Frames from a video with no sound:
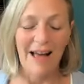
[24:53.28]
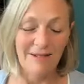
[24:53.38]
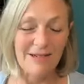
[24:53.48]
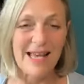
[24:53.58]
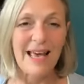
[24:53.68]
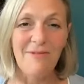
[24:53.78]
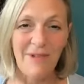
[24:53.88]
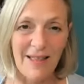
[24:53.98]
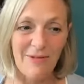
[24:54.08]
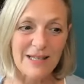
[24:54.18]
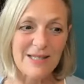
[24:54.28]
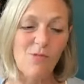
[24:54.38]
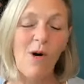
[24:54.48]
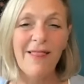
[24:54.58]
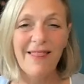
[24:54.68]
I always end with, what's
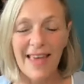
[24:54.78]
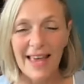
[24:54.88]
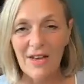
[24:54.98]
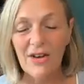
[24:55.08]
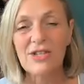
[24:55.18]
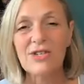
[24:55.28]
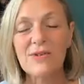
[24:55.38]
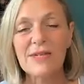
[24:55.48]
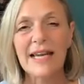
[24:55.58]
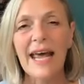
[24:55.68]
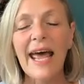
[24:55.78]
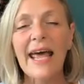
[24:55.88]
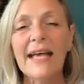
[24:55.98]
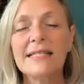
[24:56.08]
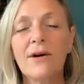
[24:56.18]
one thing you could do
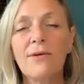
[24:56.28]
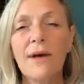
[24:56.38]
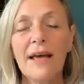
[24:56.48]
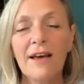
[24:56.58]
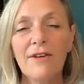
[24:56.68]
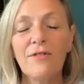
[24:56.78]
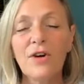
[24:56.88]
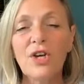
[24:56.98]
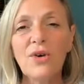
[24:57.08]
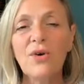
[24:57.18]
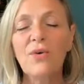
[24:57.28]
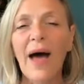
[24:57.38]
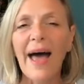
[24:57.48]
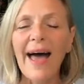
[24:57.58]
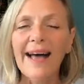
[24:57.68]
today? So for
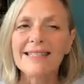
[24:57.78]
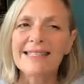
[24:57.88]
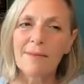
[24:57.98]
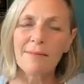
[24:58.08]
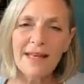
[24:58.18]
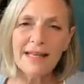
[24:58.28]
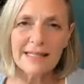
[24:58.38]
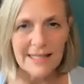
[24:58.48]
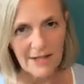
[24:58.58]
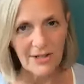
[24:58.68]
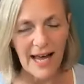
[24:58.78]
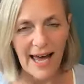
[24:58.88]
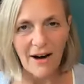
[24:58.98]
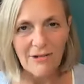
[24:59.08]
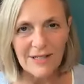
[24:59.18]
you, something stood
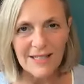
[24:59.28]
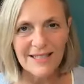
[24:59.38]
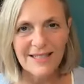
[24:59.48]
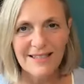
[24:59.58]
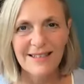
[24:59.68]
out,